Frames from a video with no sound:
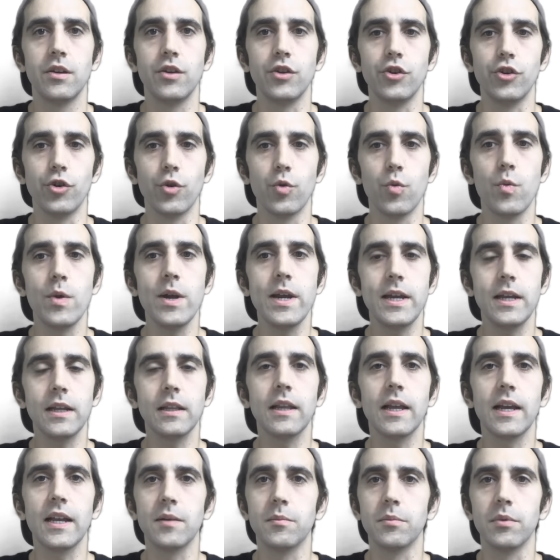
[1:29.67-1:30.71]
Your weak
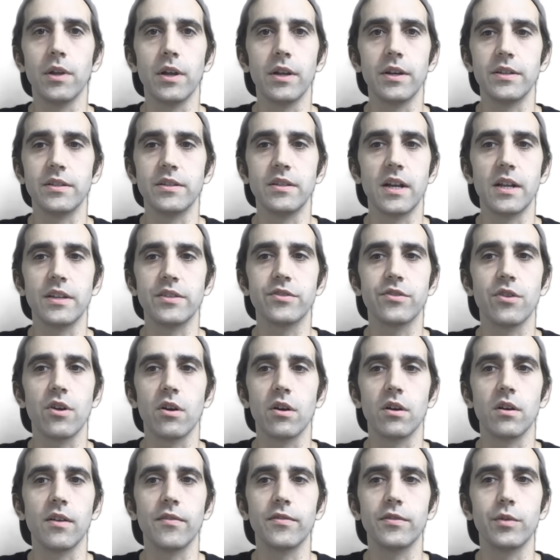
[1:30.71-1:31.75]
Atlanta blood is not
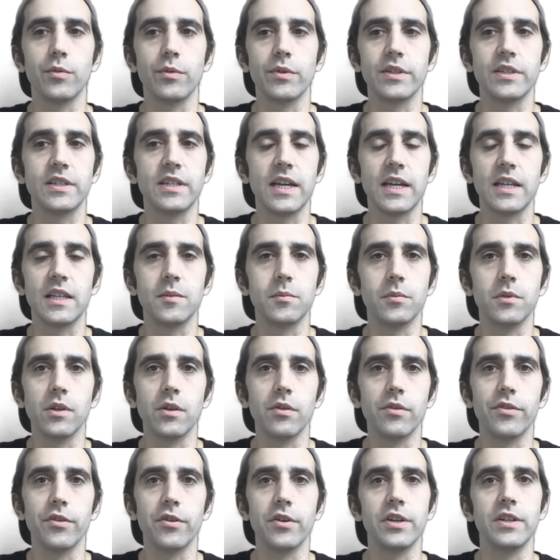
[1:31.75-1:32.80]
strong enough to withstand the
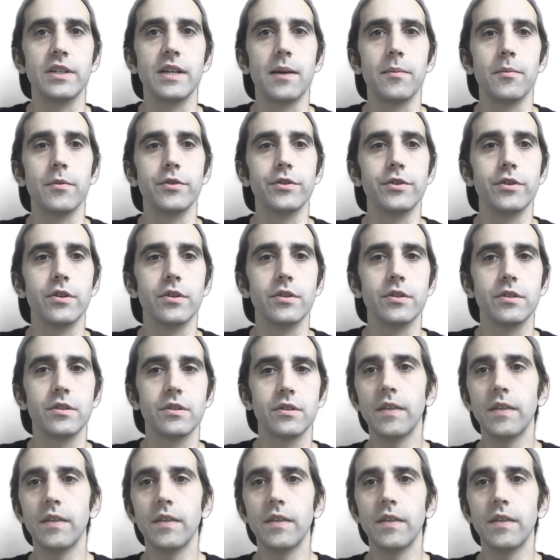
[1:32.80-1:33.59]
below 30 temperatures.